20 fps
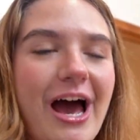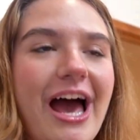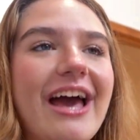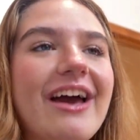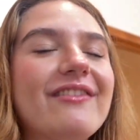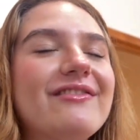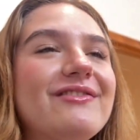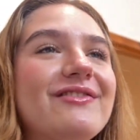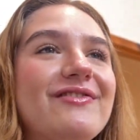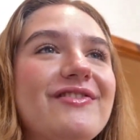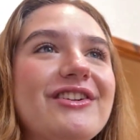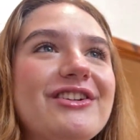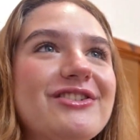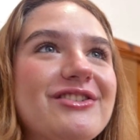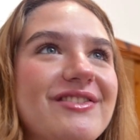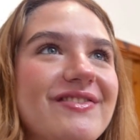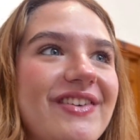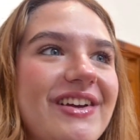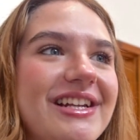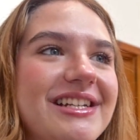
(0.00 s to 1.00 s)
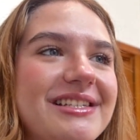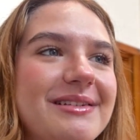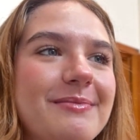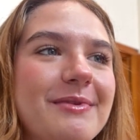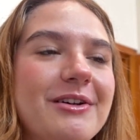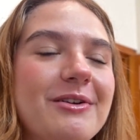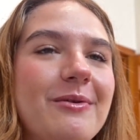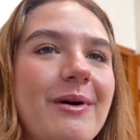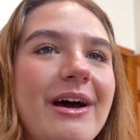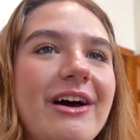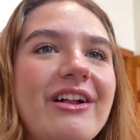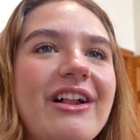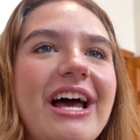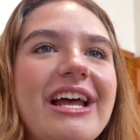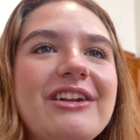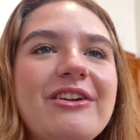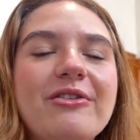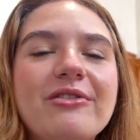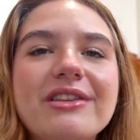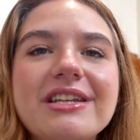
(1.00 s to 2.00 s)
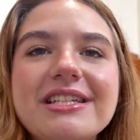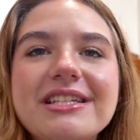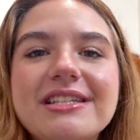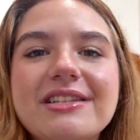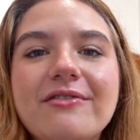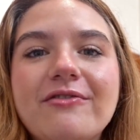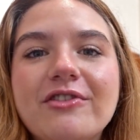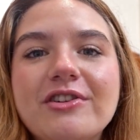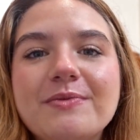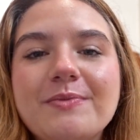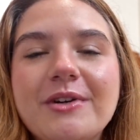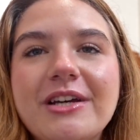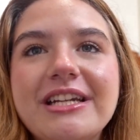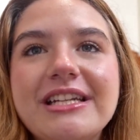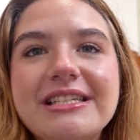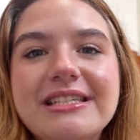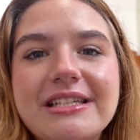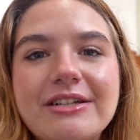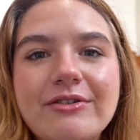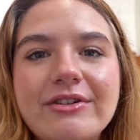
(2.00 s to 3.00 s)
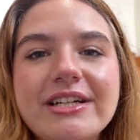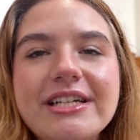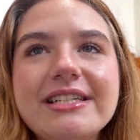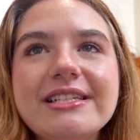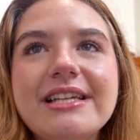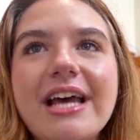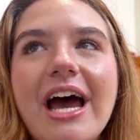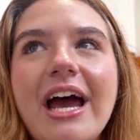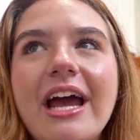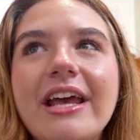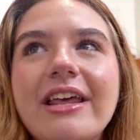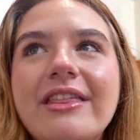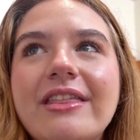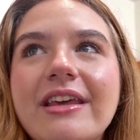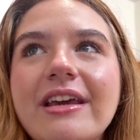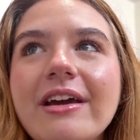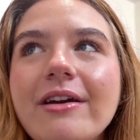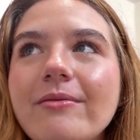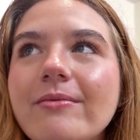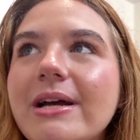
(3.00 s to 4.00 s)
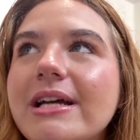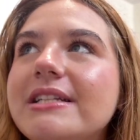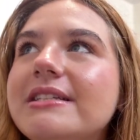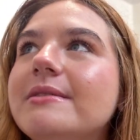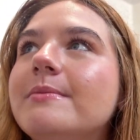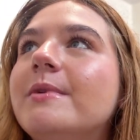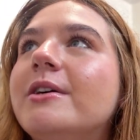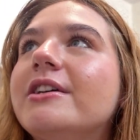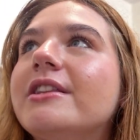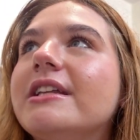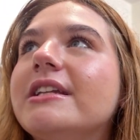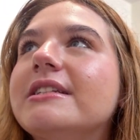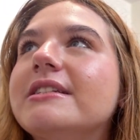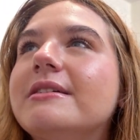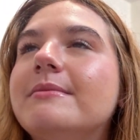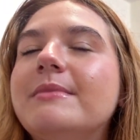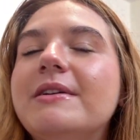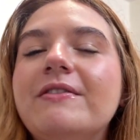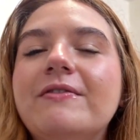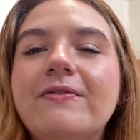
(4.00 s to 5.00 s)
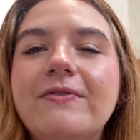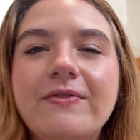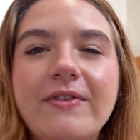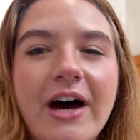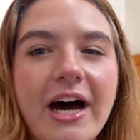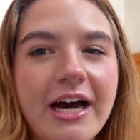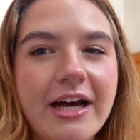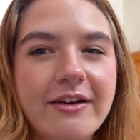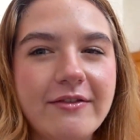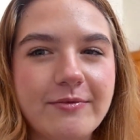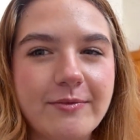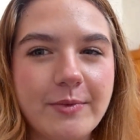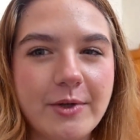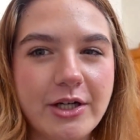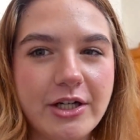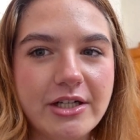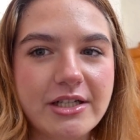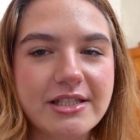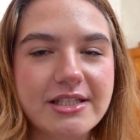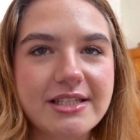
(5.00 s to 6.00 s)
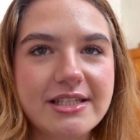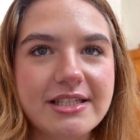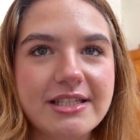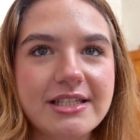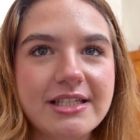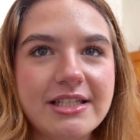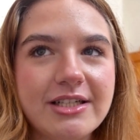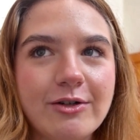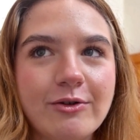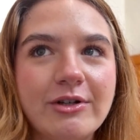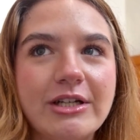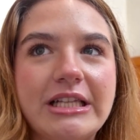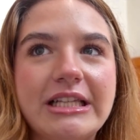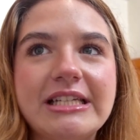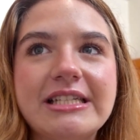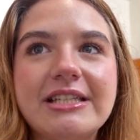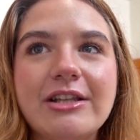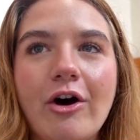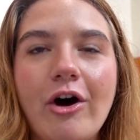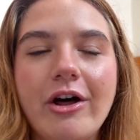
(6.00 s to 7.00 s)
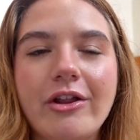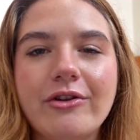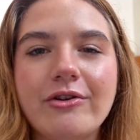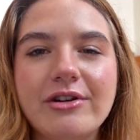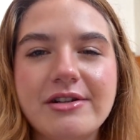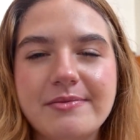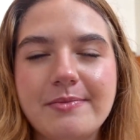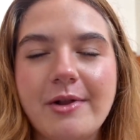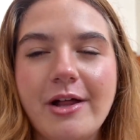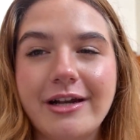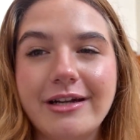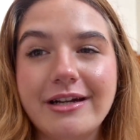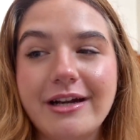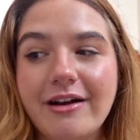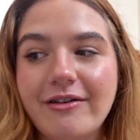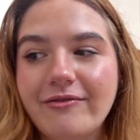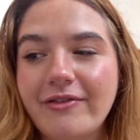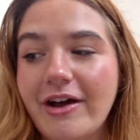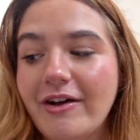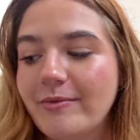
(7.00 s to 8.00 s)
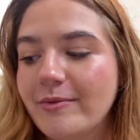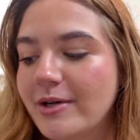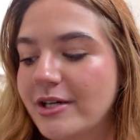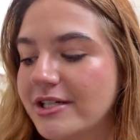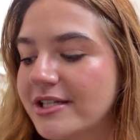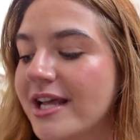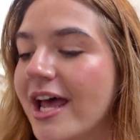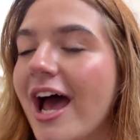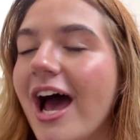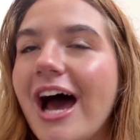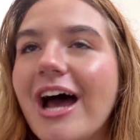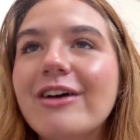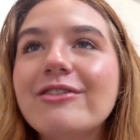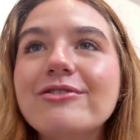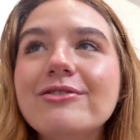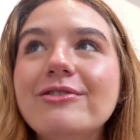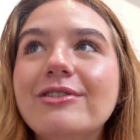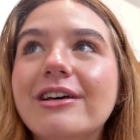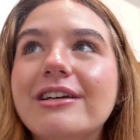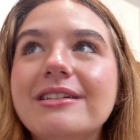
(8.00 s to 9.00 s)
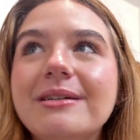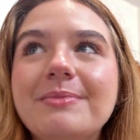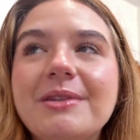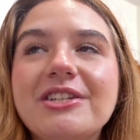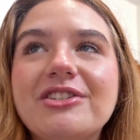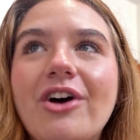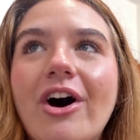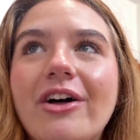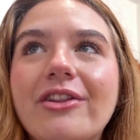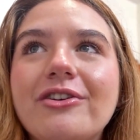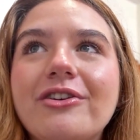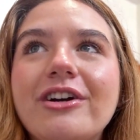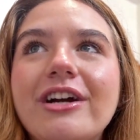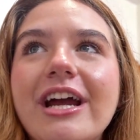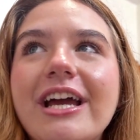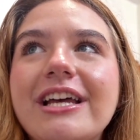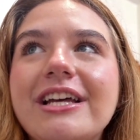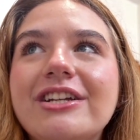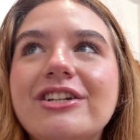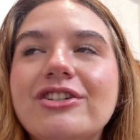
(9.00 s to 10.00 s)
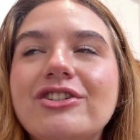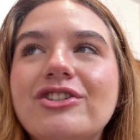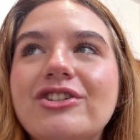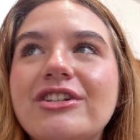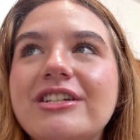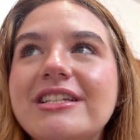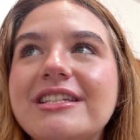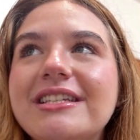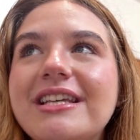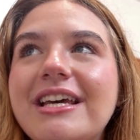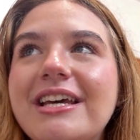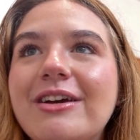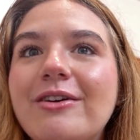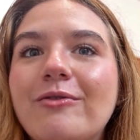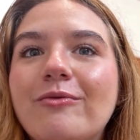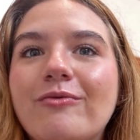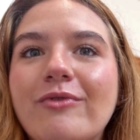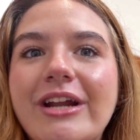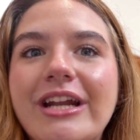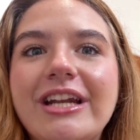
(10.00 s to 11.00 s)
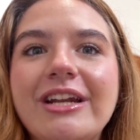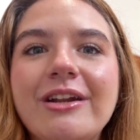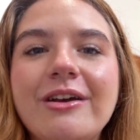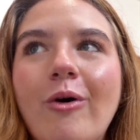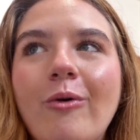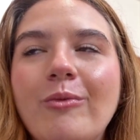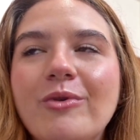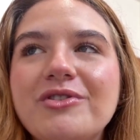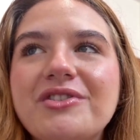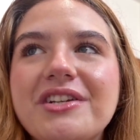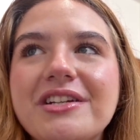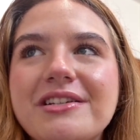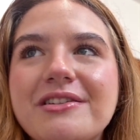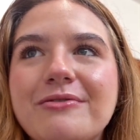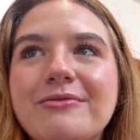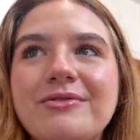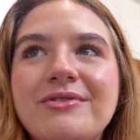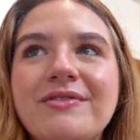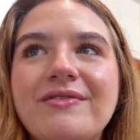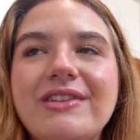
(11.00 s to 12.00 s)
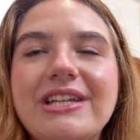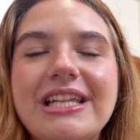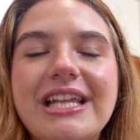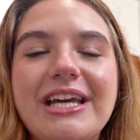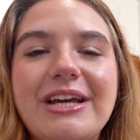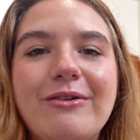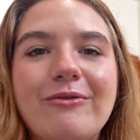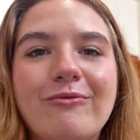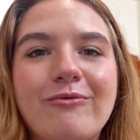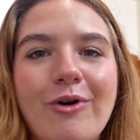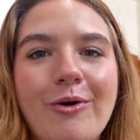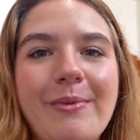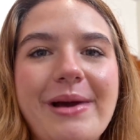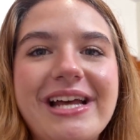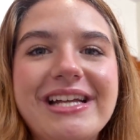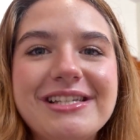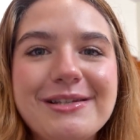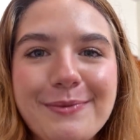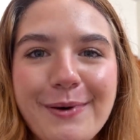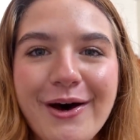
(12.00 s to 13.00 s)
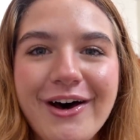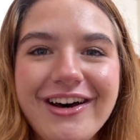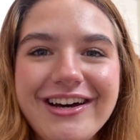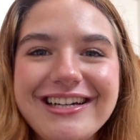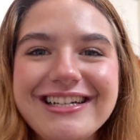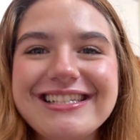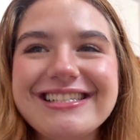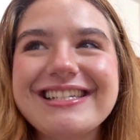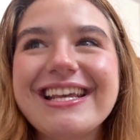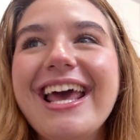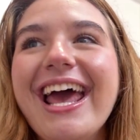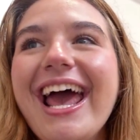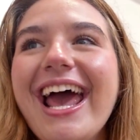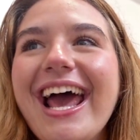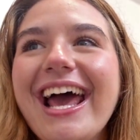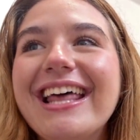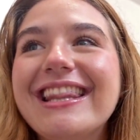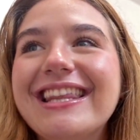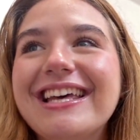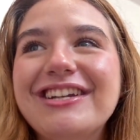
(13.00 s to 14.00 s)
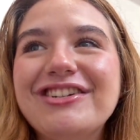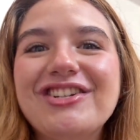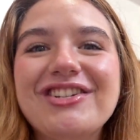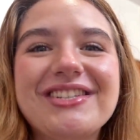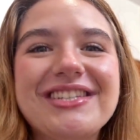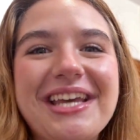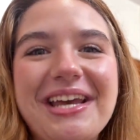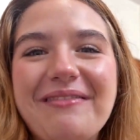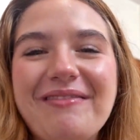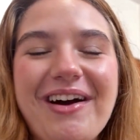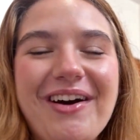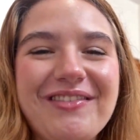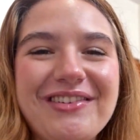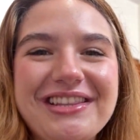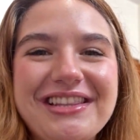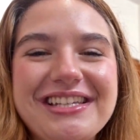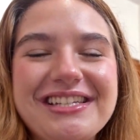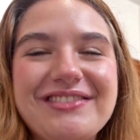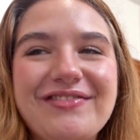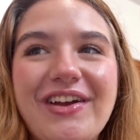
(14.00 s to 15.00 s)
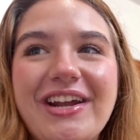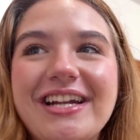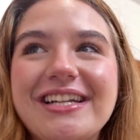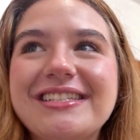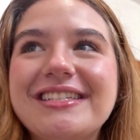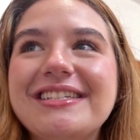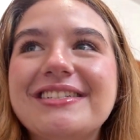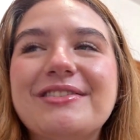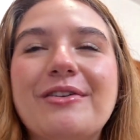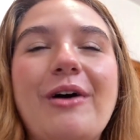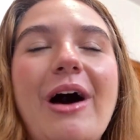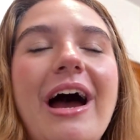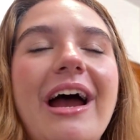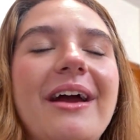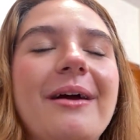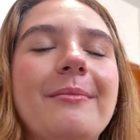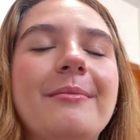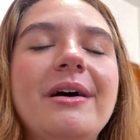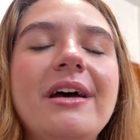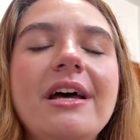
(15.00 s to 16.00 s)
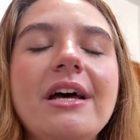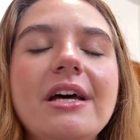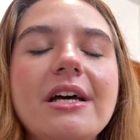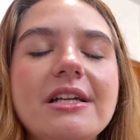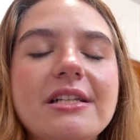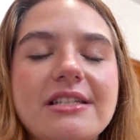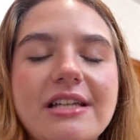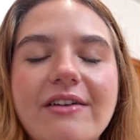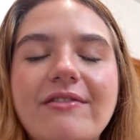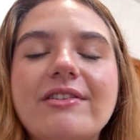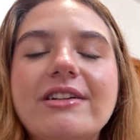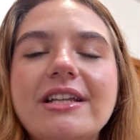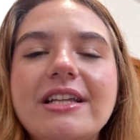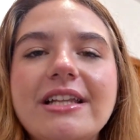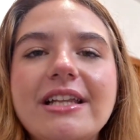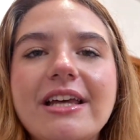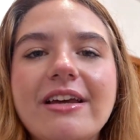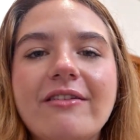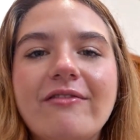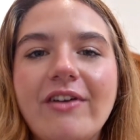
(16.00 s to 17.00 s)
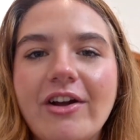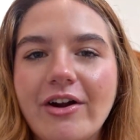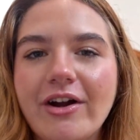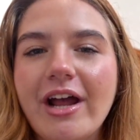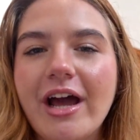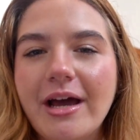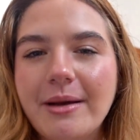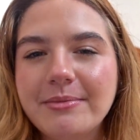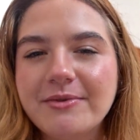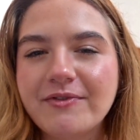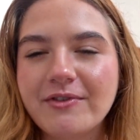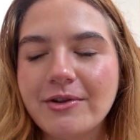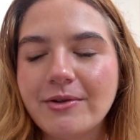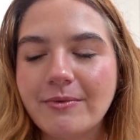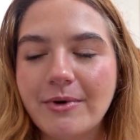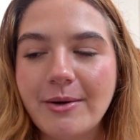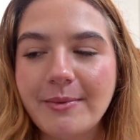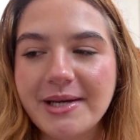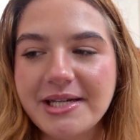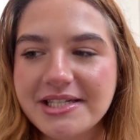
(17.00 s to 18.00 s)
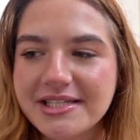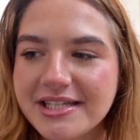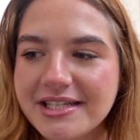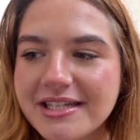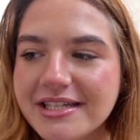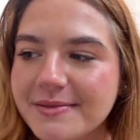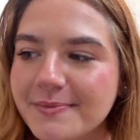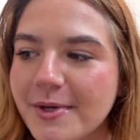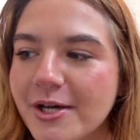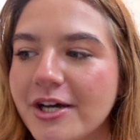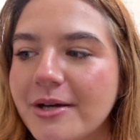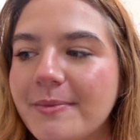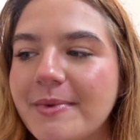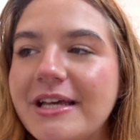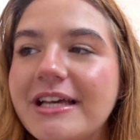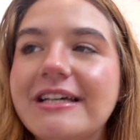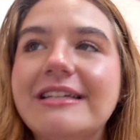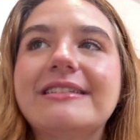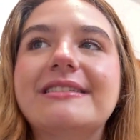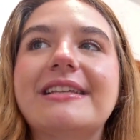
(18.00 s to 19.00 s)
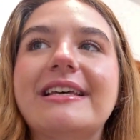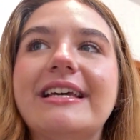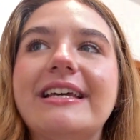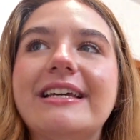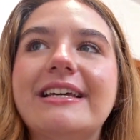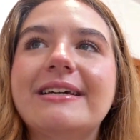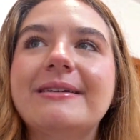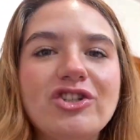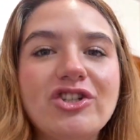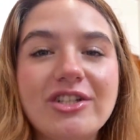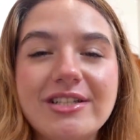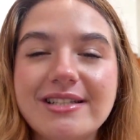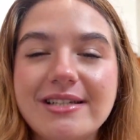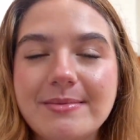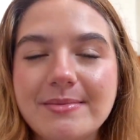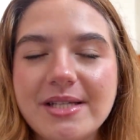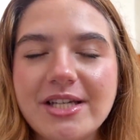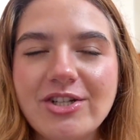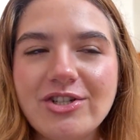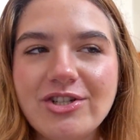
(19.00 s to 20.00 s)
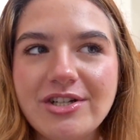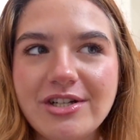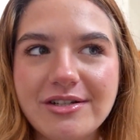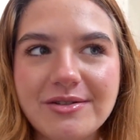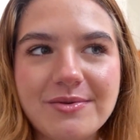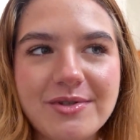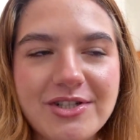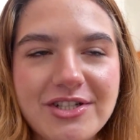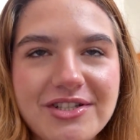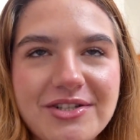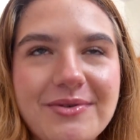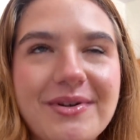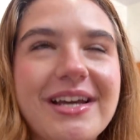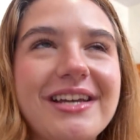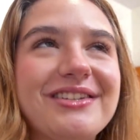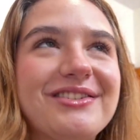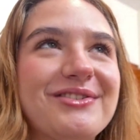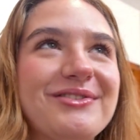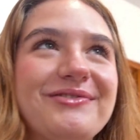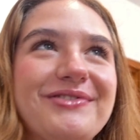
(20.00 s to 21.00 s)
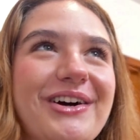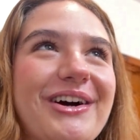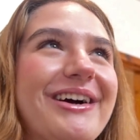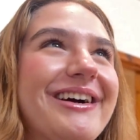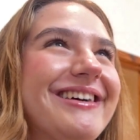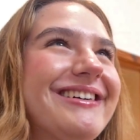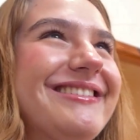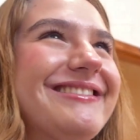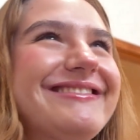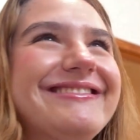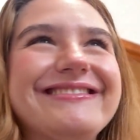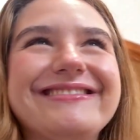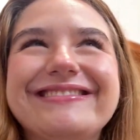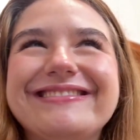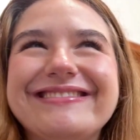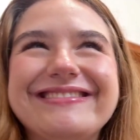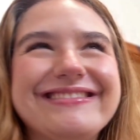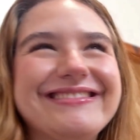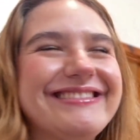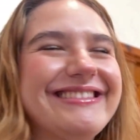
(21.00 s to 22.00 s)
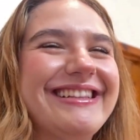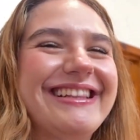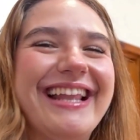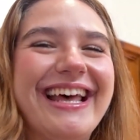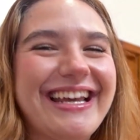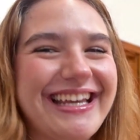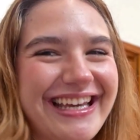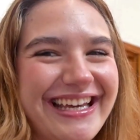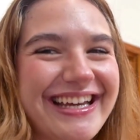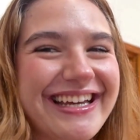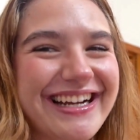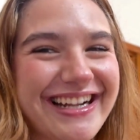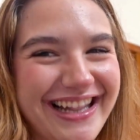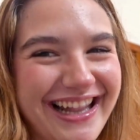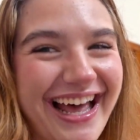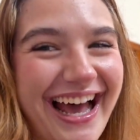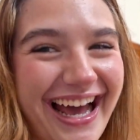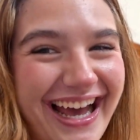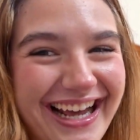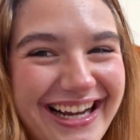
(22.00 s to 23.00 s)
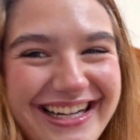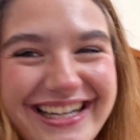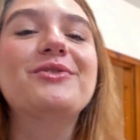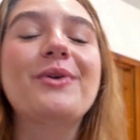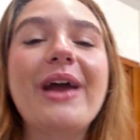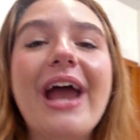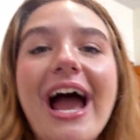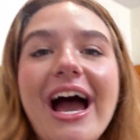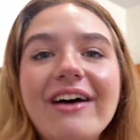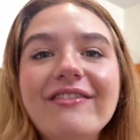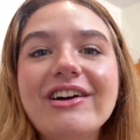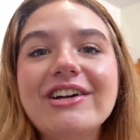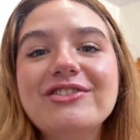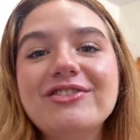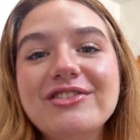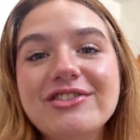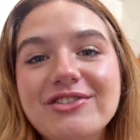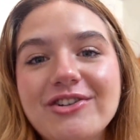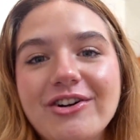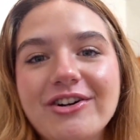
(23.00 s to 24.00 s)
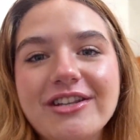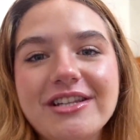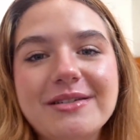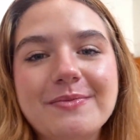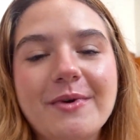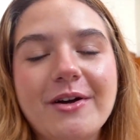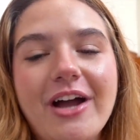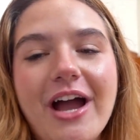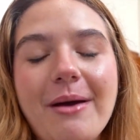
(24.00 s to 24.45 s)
I haven't finished a fantasy book in a while. I know this is the first book in a series. I think I read somewhere that it's gonna be 5 books, or at least the author has plotted out 5 books. I also looked up this author, and she's like written almost exclusively like romance books, and then just came out with this fantasy. So I am definitely like very hyped for the romance in this book, because like she seems like she knows what she's doing, and so far liking it a lot. So I have actually started this book.